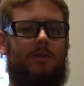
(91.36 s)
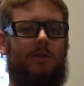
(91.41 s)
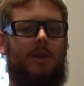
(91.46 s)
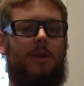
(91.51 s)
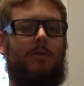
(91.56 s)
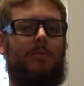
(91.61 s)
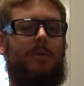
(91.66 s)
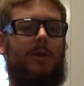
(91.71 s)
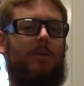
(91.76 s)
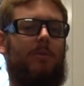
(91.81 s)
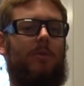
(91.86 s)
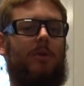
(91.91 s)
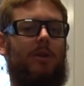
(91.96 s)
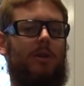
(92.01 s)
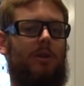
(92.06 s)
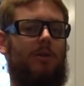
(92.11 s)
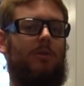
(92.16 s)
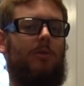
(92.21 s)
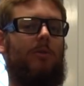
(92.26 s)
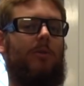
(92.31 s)
that would be a
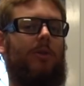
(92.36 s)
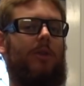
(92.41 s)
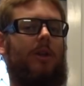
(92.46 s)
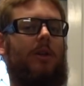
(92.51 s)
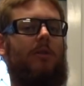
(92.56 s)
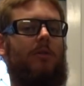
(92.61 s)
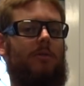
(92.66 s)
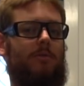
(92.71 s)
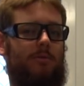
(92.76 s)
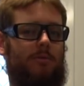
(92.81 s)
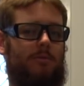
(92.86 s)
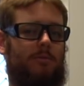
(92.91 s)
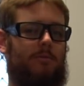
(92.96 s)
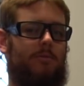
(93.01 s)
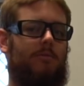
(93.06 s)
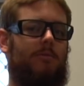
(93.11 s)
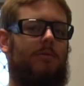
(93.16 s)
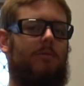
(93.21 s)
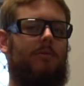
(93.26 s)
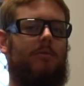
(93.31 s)
really cool thing.
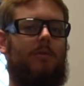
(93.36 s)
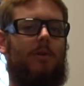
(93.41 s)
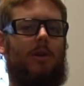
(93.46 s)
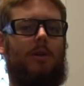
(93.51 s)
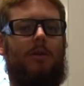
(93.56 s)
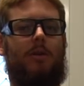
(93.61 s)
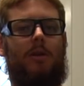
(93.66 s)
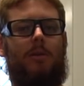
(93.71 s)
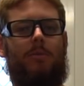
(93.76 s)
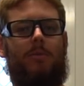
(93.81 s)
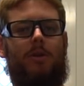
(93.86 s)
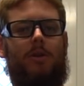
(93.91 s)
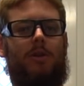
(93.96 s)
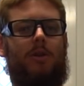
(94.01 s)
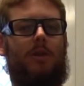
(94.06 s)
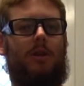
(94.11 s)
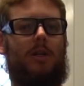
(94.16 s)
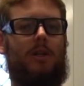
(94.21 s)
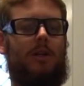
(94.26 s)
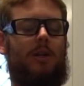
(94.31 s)
No, no
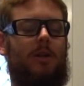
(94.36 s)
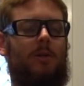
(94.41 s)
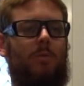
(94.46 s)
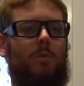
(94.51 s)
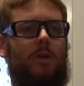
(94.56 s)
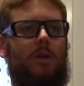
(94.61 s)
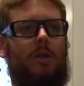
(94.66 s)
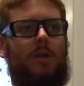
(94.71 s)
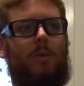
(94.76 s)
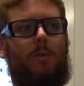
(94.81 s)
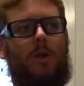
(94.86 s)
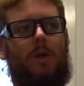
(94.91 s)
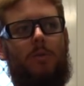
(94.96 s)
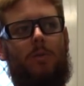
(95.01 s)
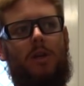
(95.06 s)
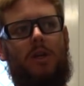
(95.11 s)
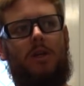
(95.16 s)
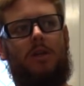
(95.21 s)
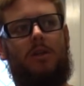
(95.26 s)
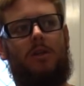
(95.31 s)
pressure. Hint,
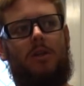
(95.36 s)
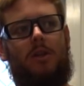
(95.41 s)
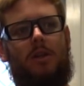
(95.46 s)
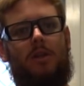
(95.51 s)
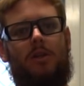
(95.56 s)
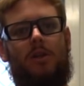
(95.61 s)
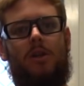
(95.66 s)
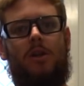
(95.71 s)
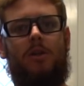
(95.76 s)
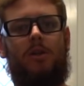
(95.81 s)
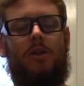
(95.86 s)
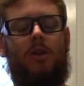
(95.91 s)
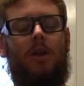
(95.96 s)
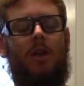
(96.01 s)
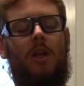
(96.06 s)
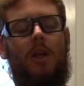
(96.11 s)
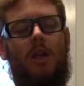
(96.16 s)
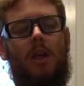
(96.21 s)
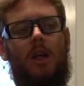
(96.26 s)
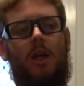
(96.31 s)
hint. nudge, nudge.
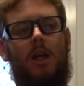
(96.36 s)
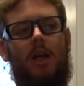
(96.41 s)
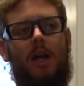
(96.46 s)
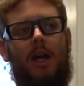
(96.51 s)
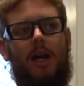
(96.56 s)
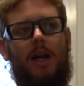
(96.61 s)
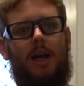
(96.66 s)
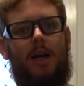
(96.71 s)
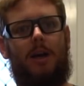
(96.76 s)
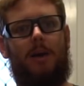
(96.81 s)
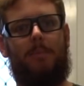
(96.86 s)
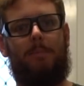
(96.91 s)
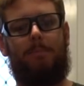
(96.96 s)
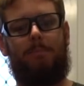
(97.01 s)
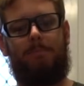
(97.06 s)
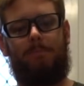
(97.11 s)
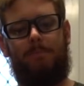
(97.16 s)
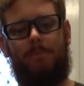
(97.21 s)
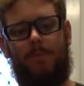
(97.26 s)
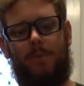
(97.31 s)

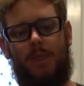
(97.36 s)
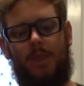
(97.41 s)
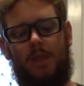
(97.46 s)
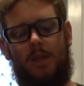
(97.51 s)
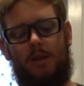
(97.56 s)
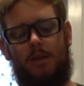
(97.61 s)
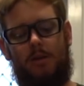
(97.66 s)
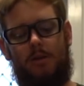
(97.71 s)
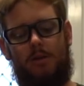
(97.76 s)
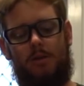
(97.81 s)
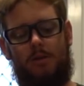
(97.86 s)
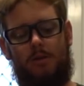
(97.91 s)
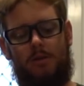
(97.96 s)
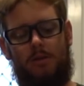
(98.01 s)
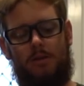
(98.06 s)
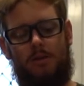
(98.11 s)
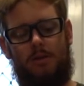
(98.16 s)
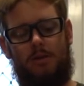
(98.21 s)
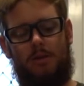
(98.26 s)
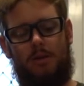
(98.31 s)
Um,
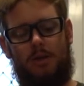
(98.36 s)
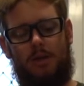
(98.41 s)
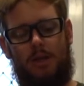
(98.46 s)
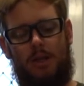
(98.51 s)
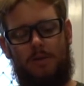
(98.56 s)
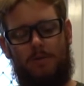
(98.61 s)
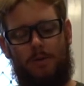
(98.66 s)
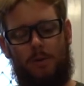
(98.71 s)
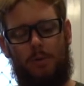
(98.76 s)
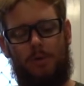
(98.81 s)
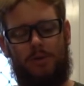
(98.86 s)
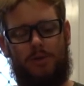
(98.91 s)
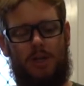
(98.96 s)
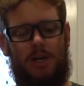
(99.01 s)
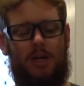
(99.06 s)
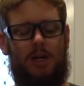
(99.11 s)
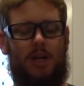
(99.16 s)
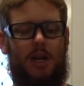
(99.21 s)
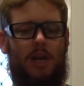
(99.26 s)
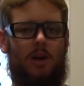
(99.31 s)
if I was to
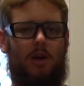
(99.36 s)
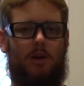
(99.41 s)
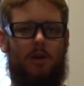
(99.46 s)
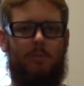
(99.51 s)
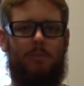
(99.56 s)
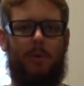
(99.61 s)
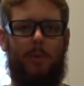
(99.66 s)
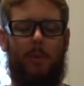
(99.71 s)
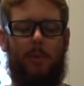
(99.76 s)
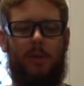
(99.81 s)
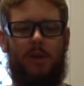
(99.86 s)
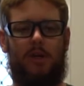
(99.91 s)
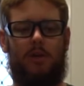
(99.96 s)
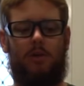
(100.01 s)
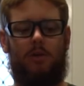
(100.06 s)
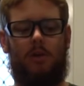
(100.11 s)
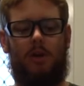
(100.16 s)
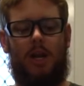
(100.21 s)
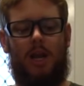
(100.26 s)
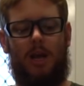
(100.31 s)
hit it again, I could probably
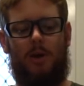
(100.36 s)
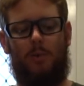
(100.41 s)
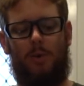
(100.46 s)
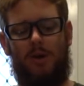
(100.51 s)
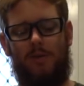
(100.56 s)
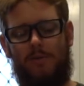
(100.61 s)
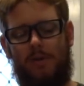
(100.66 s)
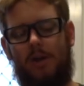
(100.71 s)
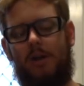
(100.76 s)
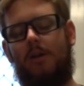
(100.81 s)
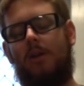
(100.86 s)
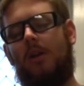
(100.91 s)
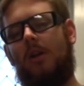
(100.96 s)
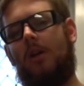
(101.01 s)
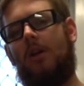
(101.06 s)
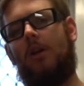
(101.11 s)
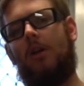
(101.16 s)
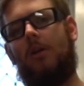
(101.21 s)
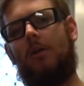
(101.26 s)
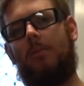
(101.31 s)
do it. However,
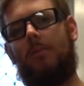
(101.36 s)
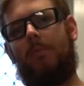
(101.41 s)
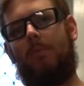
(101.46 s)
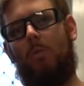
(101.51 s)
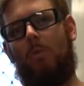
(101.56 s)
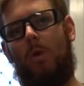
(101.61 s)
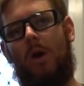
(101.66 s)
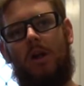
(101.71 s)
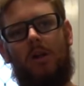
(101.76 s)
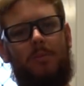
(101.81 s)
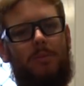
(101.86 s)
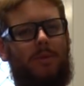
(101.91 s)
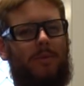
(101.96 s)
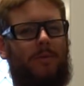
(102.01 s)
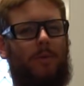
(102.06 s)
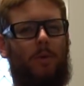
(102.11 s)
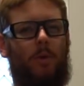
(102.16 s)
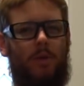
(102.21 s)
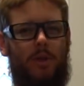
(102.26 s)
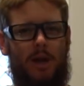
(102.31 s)
well
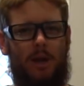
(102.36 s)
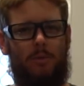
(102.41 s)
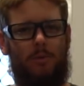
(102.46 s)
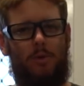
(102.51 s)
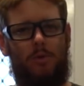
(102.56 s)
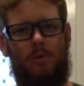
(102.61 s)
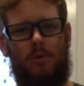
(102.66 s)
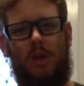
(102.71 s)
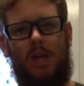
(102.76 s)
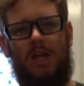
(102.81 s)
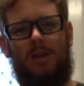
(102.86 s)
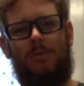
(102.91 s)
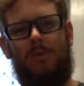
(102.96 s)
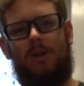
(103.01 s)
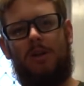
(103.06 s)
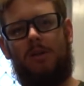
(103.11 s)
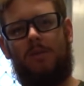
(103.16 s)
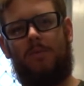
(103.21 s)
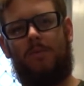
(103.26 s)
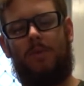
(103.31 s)
before that rule came
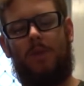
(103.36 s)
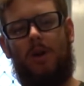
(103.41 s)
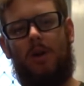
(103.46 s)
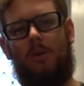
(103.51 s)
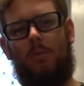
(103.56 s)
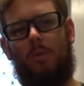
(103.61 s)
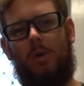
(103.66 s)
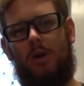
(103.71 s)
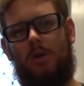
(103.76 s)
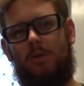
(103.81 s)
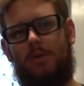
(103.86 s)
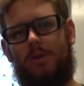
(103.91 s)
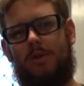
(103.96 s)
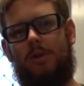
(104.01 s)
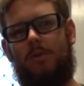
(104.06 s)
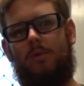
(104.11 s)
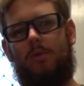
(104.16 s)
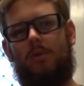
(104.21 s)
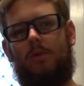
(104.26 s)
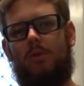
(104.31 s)
in, when I was
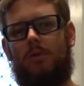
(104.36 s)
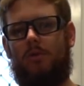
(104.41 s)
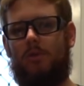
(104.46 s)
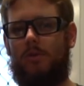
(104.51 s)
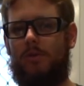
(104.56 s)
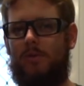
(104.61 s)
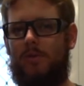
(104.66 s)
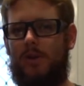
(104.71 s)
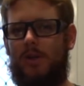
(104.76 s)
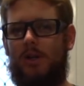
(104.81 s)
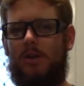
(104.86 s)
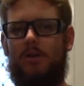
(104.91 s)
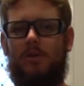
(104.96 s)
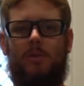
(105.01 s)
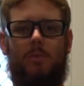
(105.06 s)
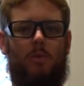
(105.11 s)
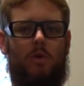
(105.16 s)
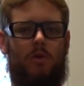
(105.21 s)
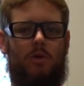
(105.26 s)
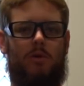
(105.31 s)
still doing drift videos
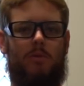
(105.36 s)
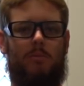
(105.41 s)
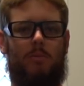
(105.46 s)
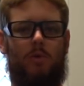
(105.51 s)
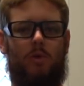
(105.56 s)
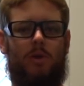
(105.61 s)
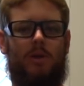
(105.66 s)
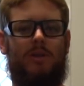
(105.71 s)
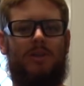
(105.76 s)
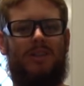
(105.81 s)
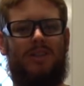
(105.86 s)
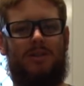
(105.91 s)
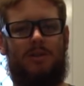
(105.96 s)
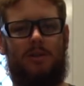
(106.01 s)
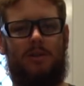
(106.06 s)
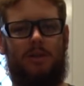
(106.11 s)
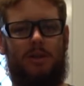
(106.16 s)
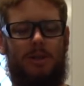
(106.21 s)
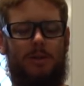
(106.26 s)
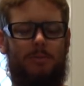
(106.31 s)
and whatnot more
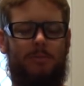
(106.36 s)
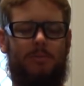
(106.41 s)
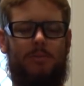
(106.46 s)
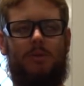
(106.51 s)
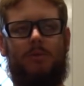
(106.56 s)
consistently,